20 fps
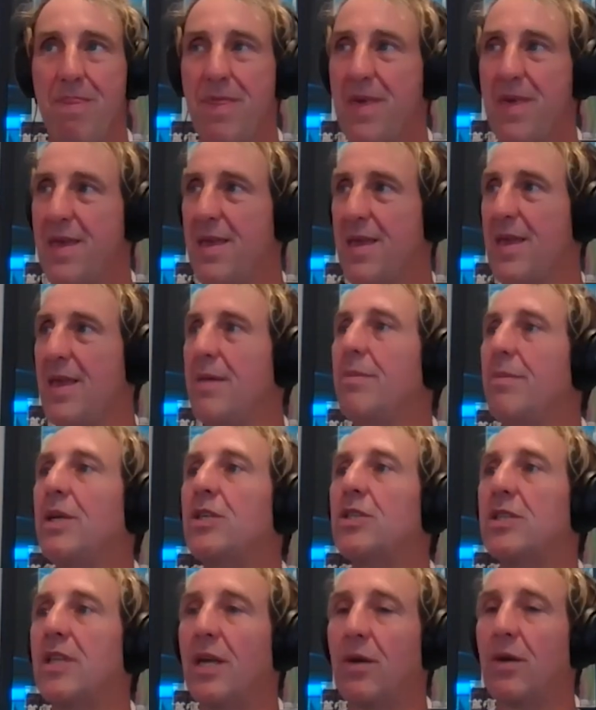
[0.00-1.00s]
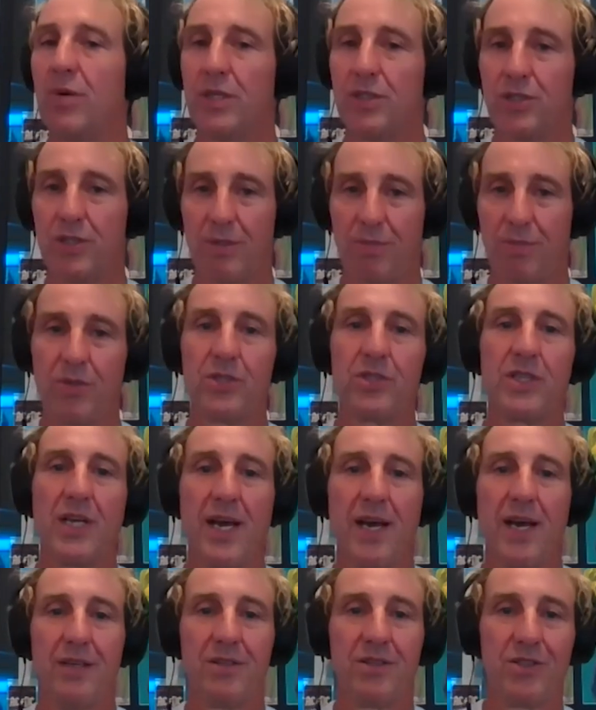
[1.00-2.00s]
the image they wish to
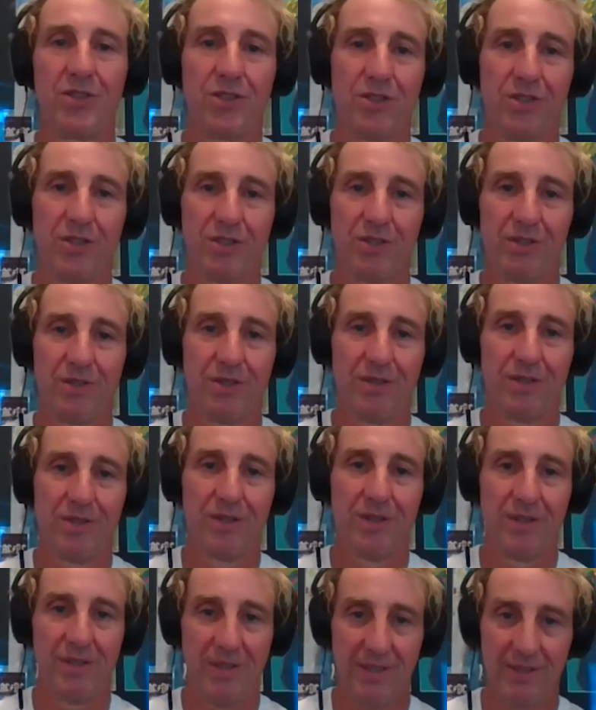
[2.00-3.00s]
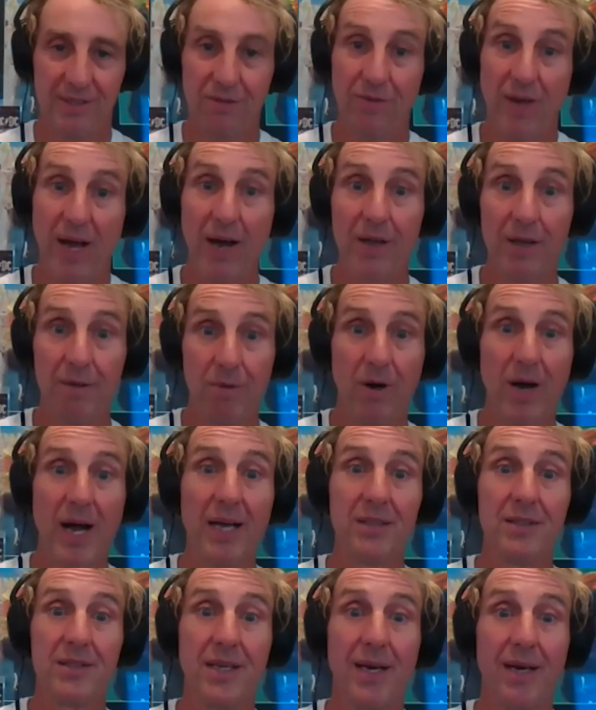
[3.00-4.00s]
present is a
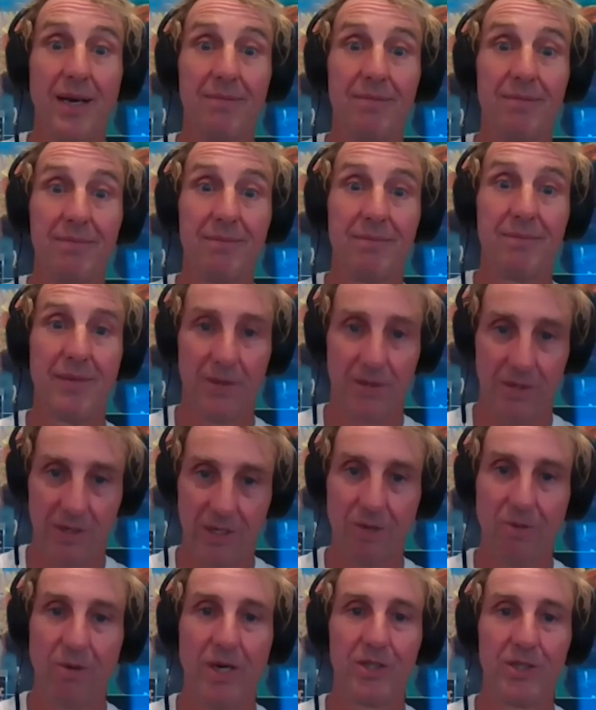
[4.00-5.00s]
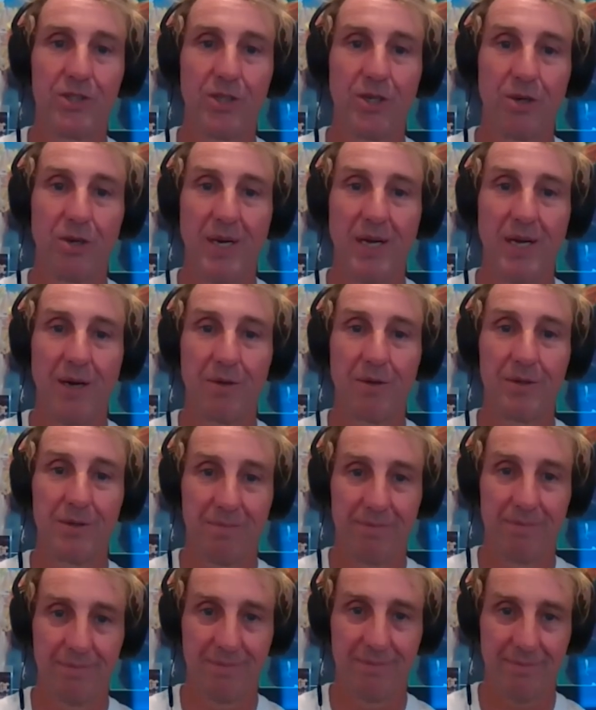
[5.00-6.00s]
valuable asset and they're going to want you
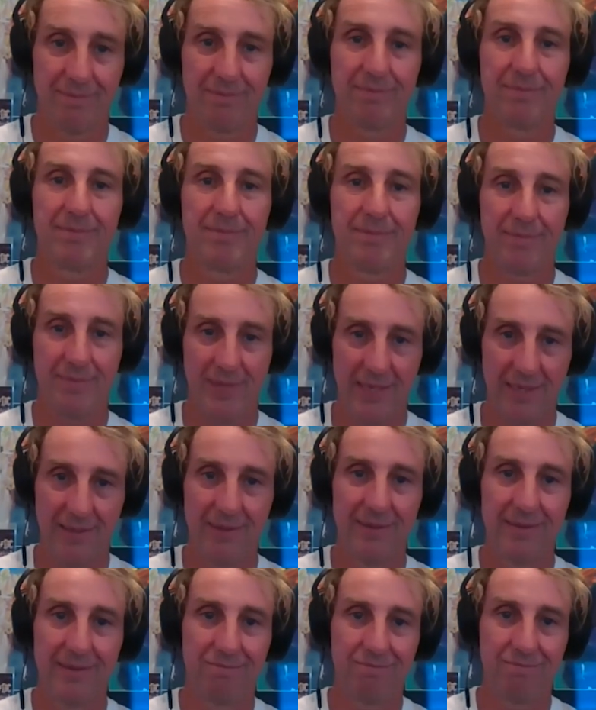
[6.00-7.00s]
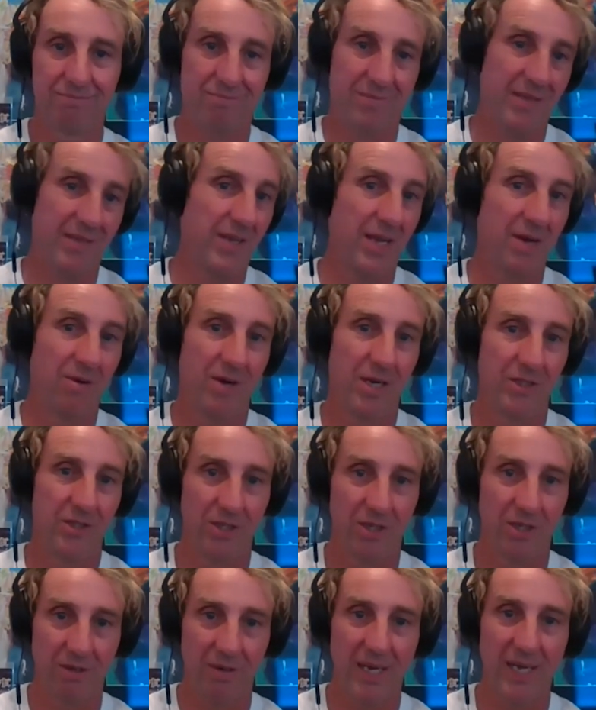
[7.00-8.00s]
around. And if they
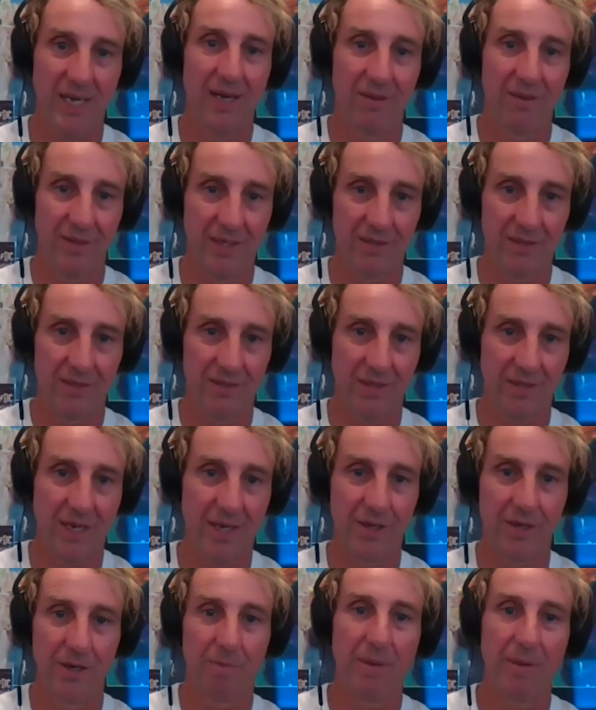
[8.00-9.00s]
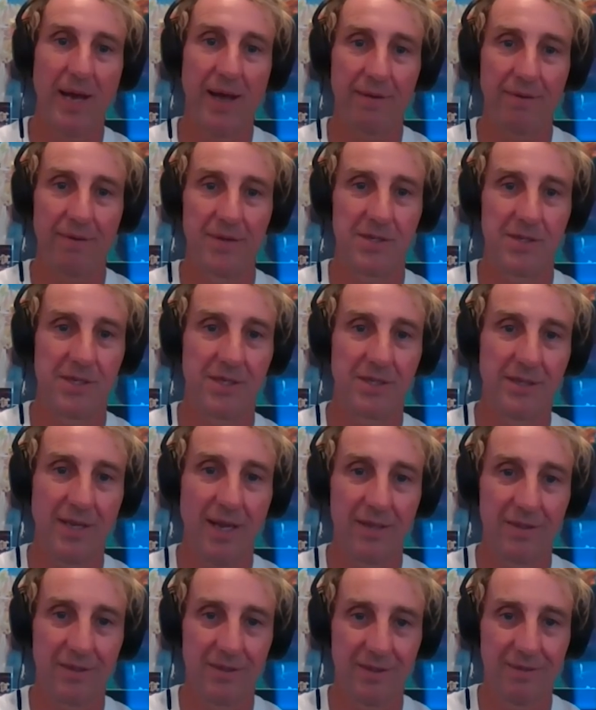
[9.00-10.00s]
want you around, that's kind of your path to
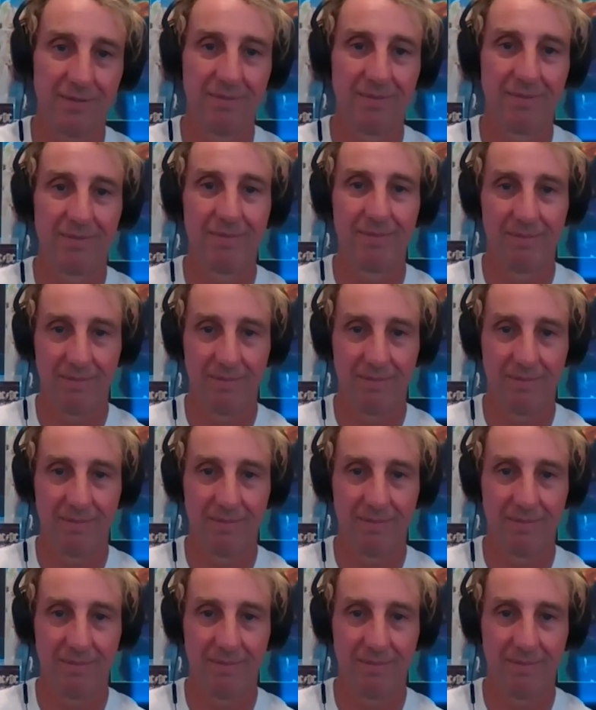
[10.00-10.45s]
success.